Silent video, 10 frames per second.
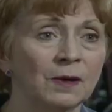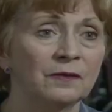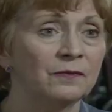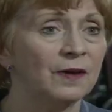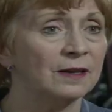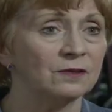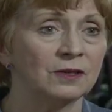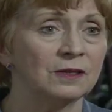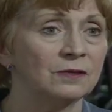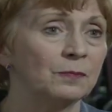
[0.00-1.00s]
when in fact
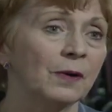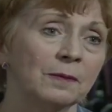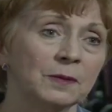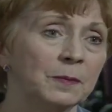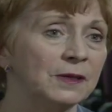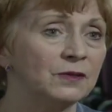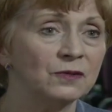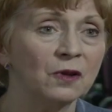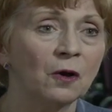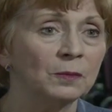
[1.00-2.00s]
she's probably
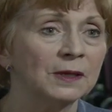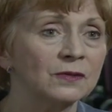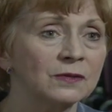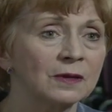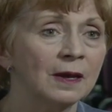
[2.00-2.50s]
just homeless.